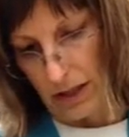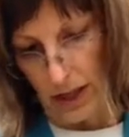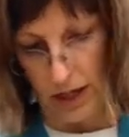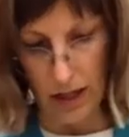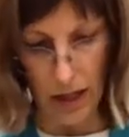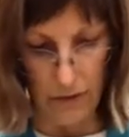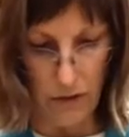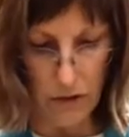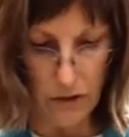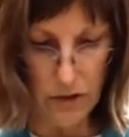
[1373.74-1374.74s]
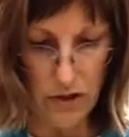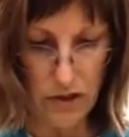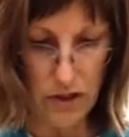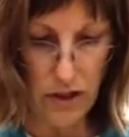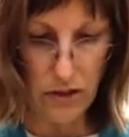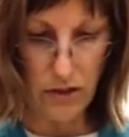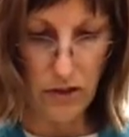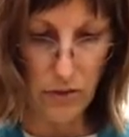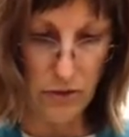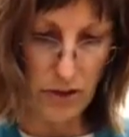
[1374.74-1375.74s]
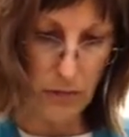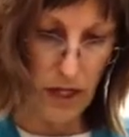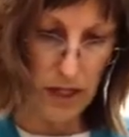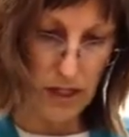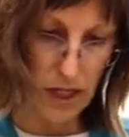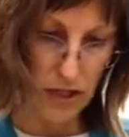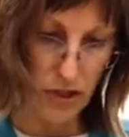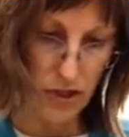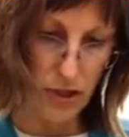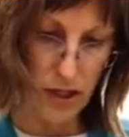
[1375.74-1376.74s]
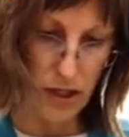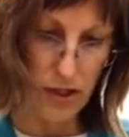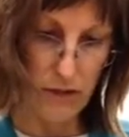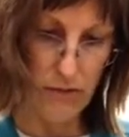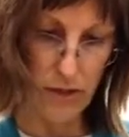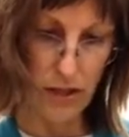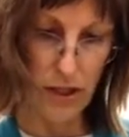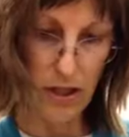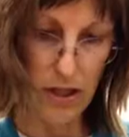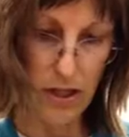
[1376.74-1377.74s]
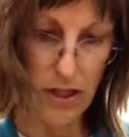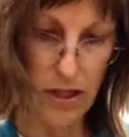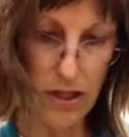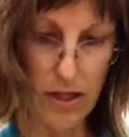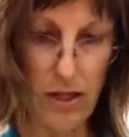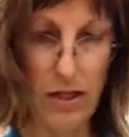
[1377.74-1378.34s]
Again, if you use your needle tool to make a texture or anything really thin,